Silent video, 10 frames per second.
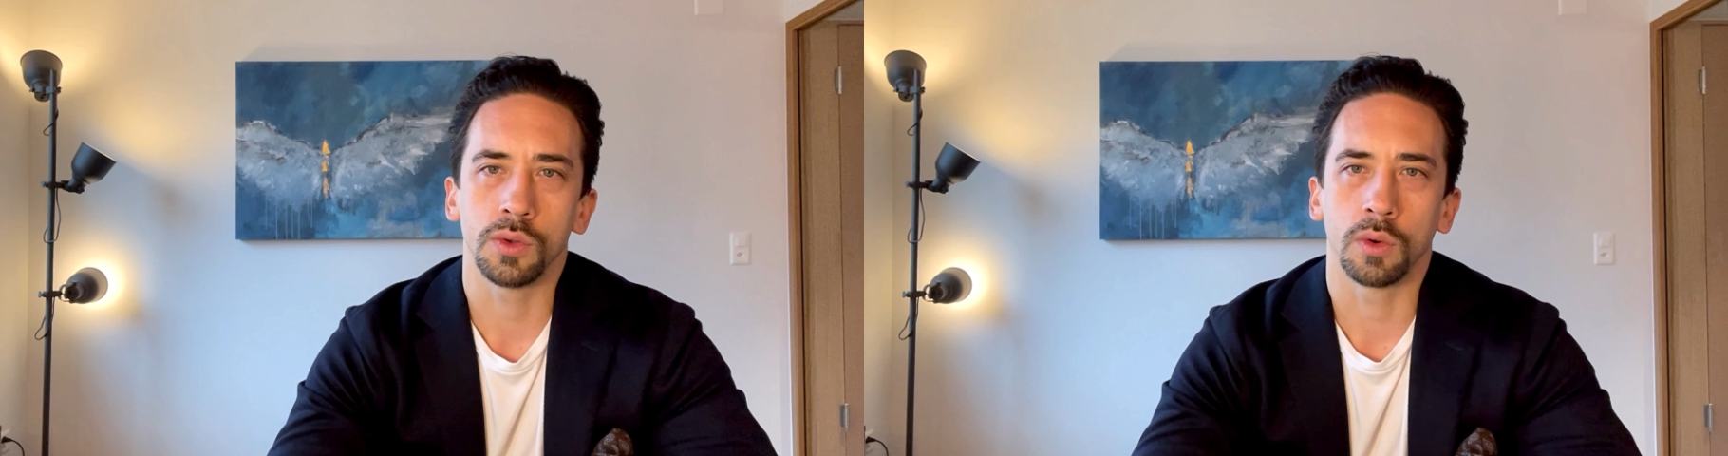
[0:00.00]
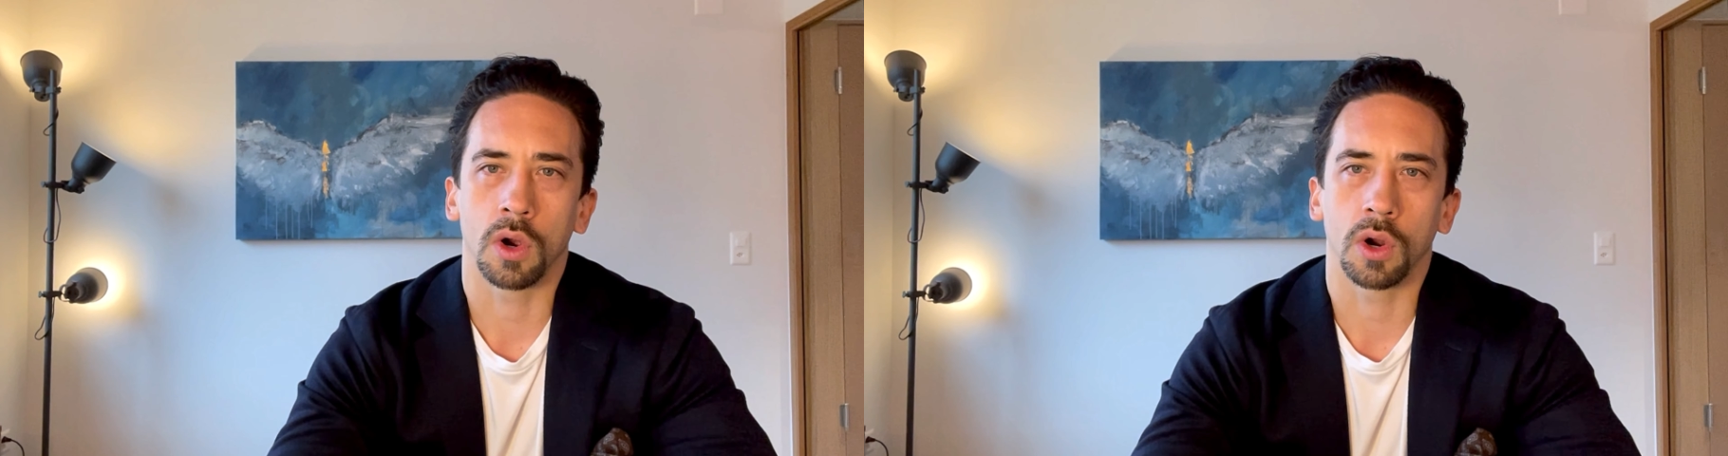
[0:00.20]

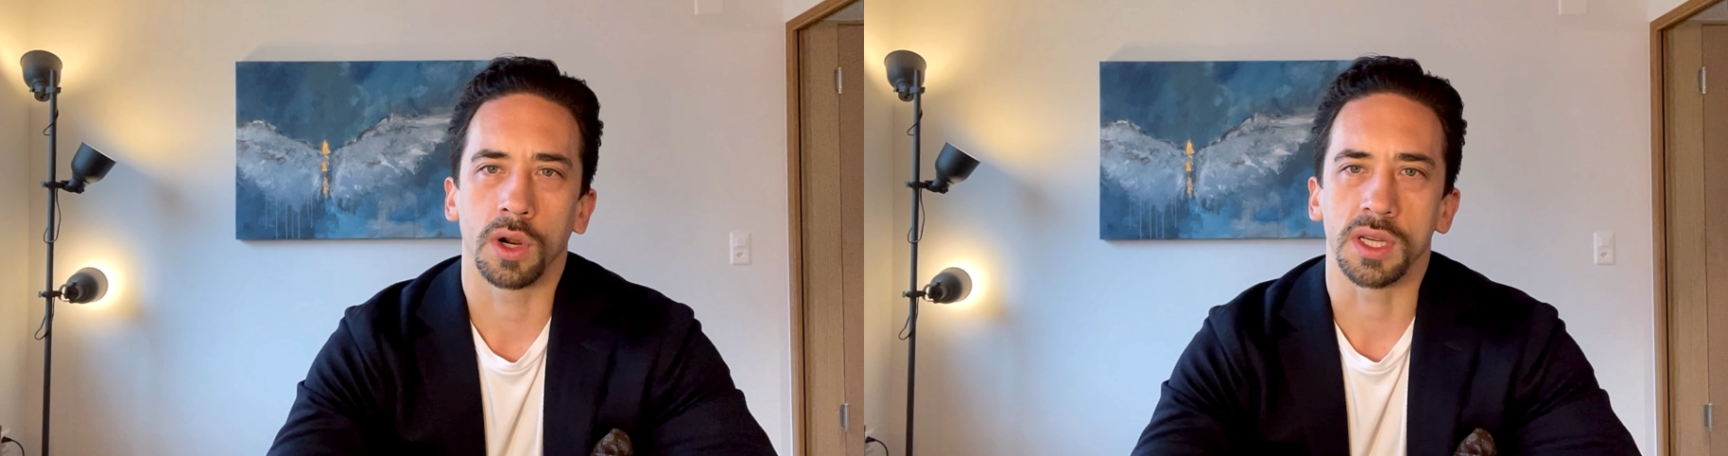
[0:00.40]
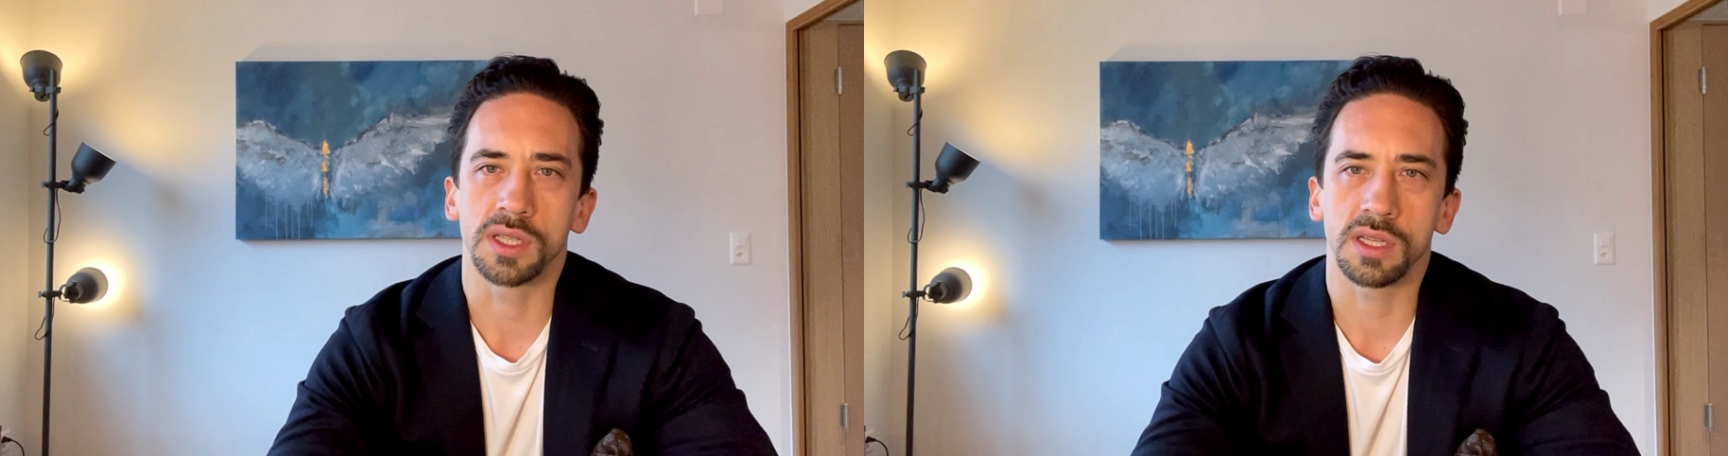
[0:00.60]
to
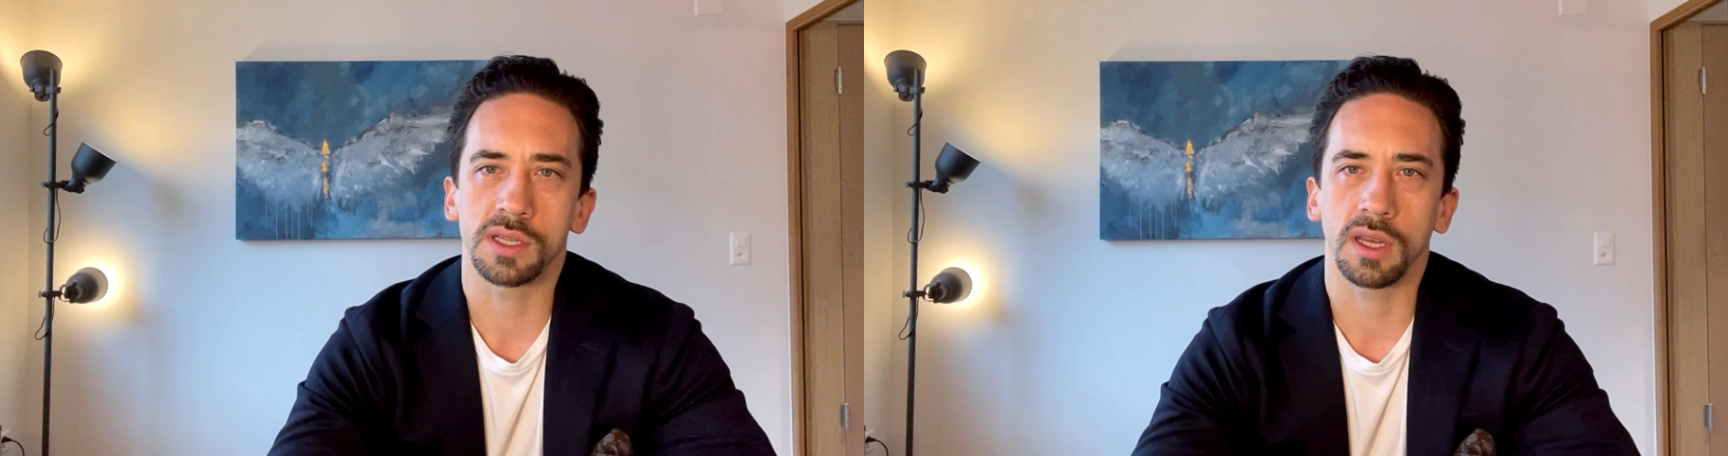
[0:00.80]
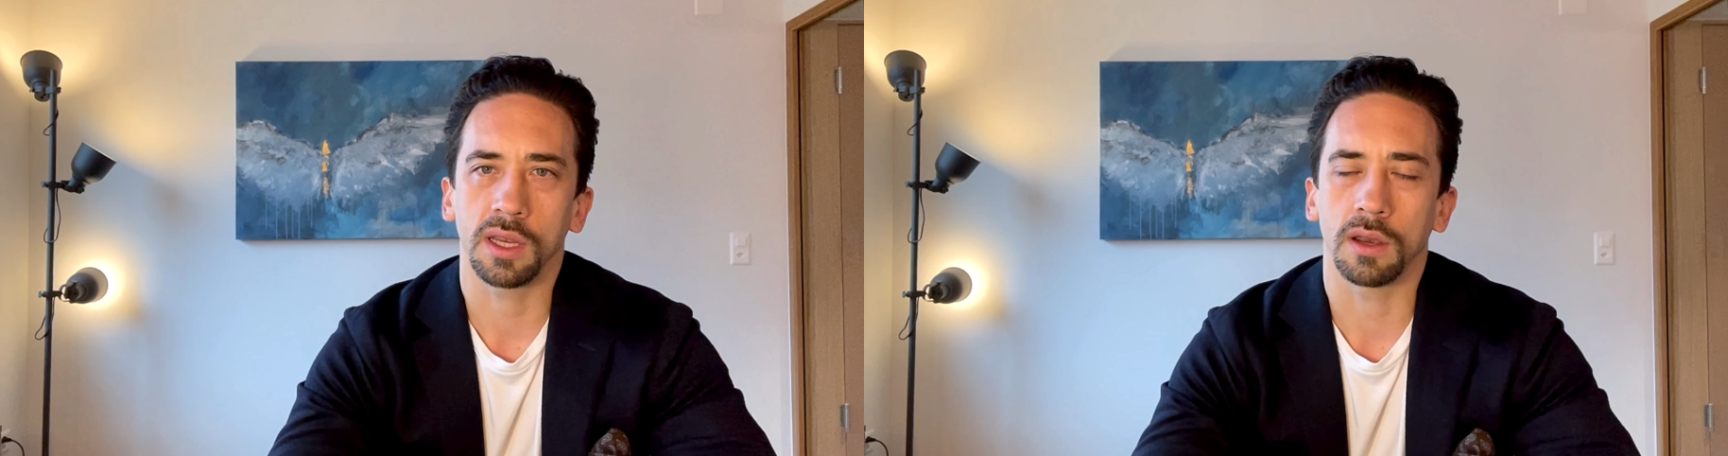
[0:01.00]
our
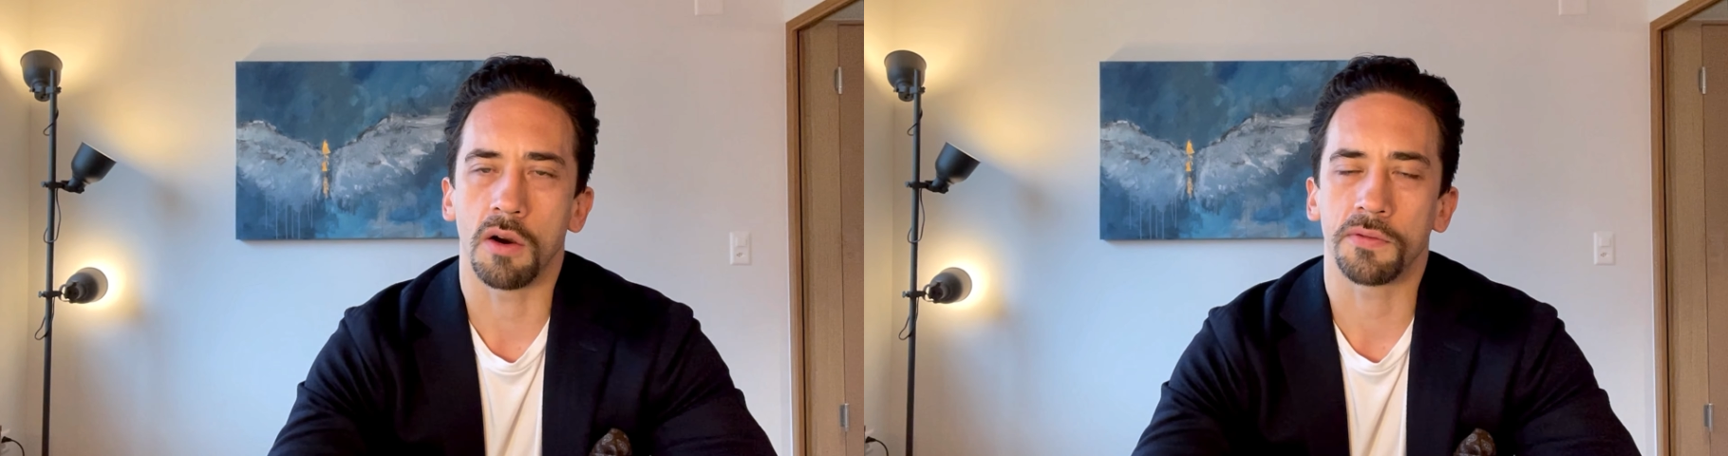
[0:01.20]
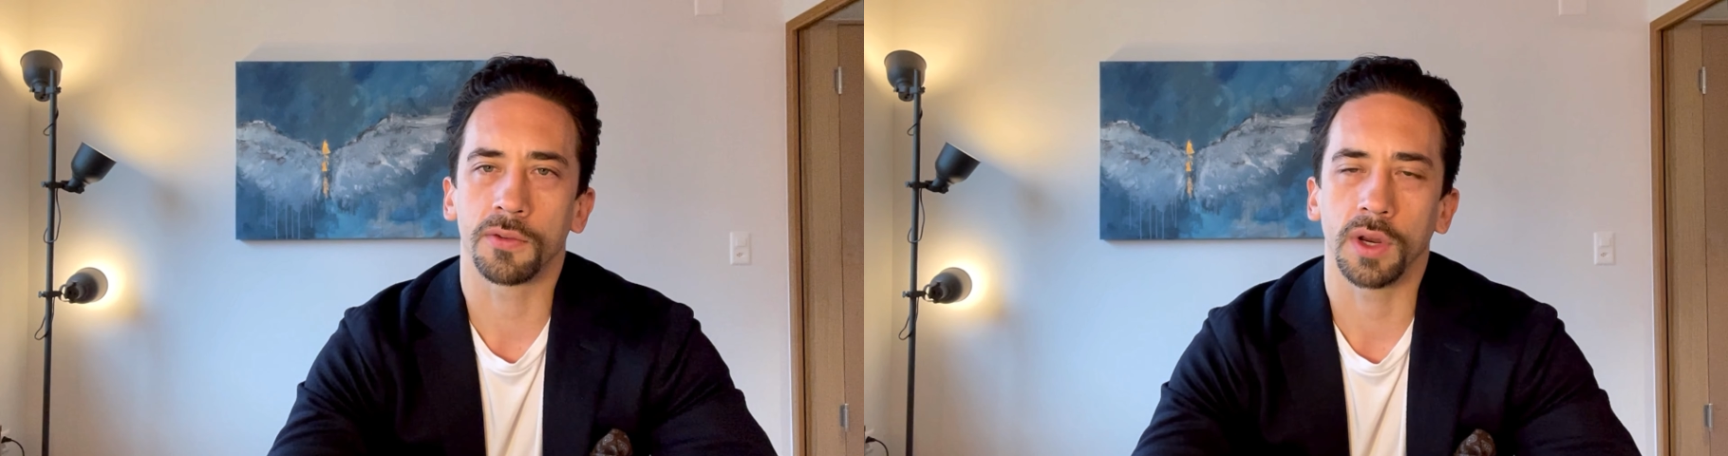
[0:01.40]
existing
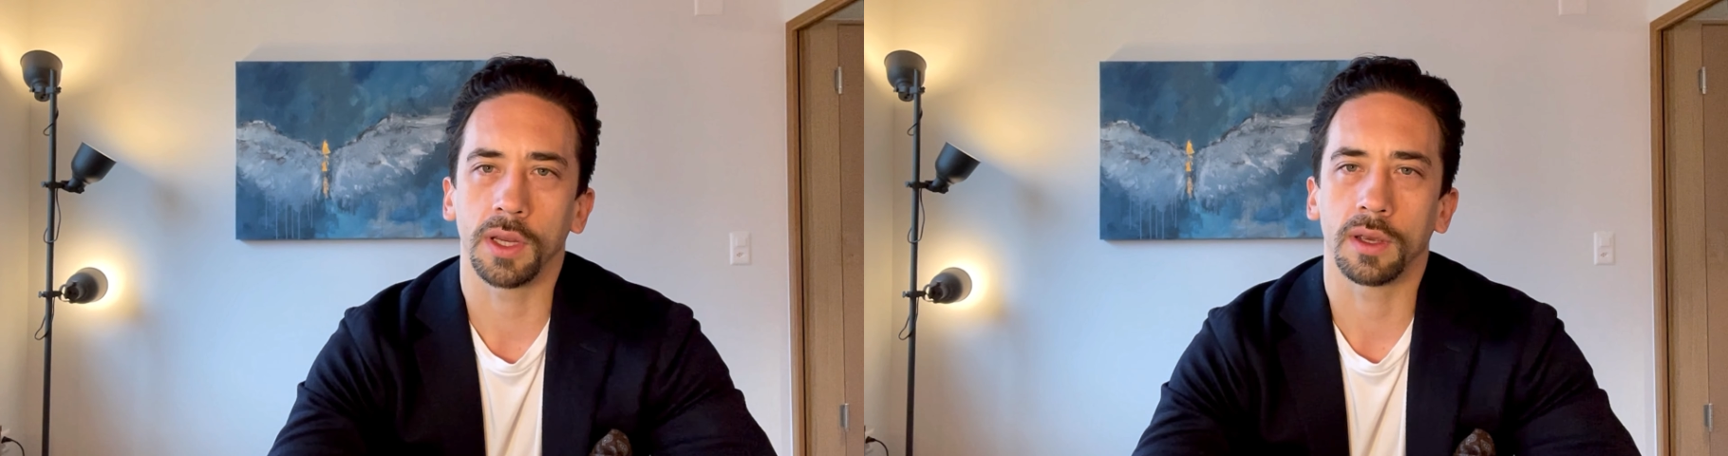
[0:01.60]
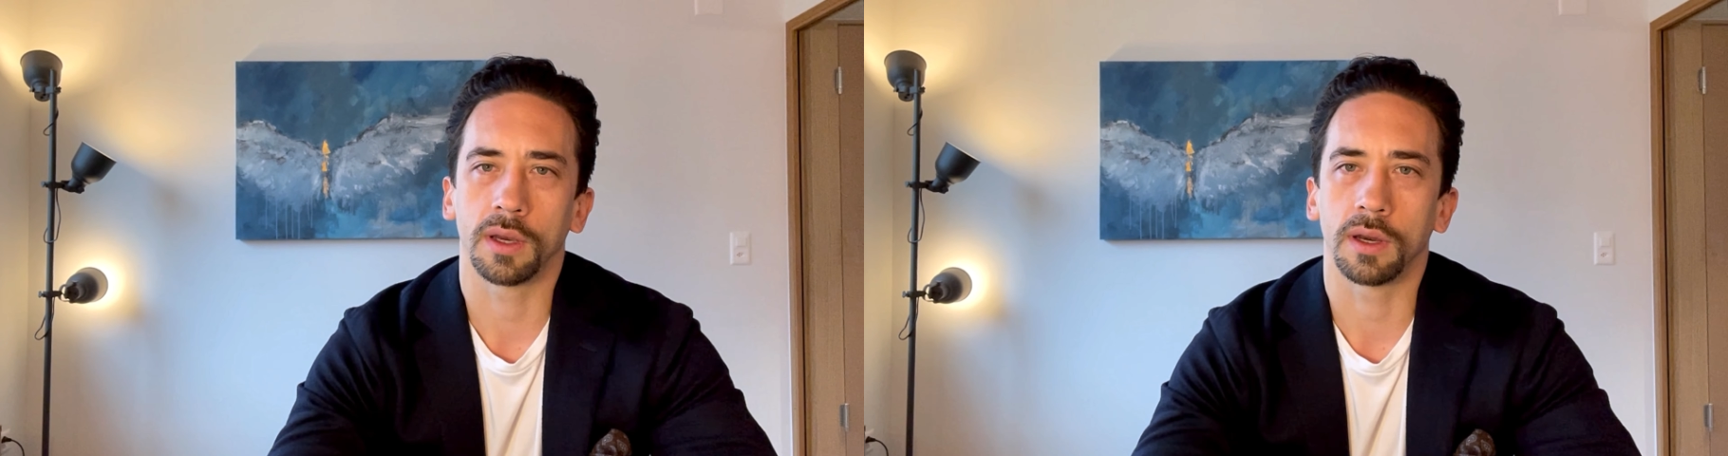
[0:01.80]

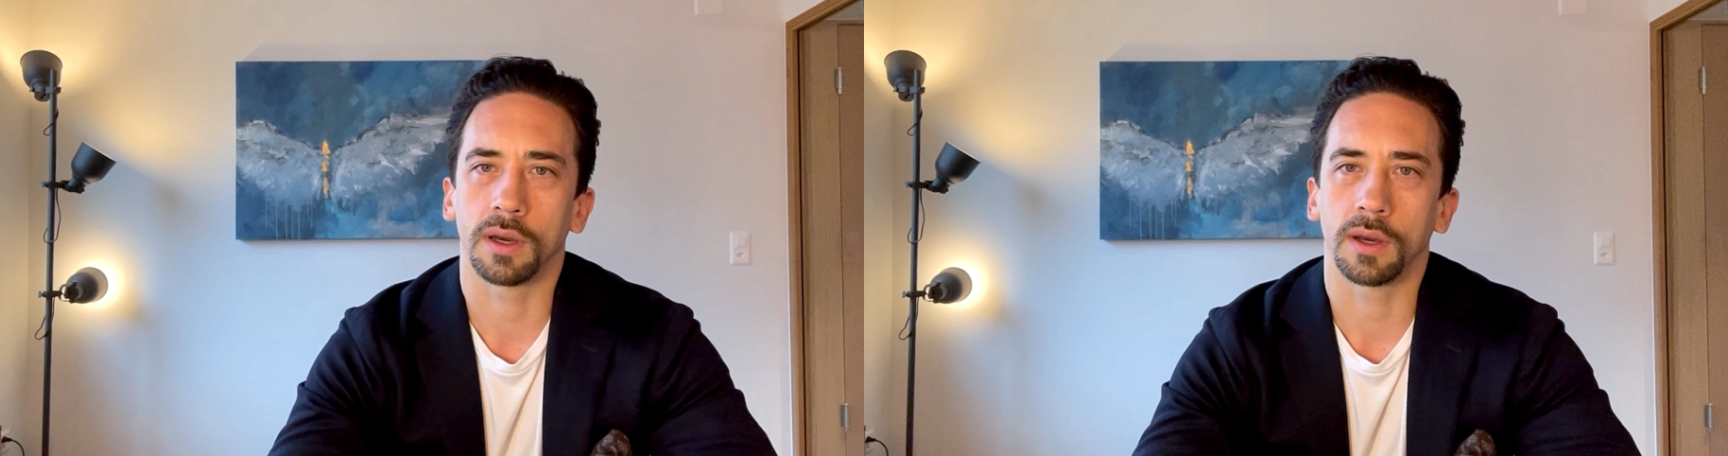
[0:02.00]
offering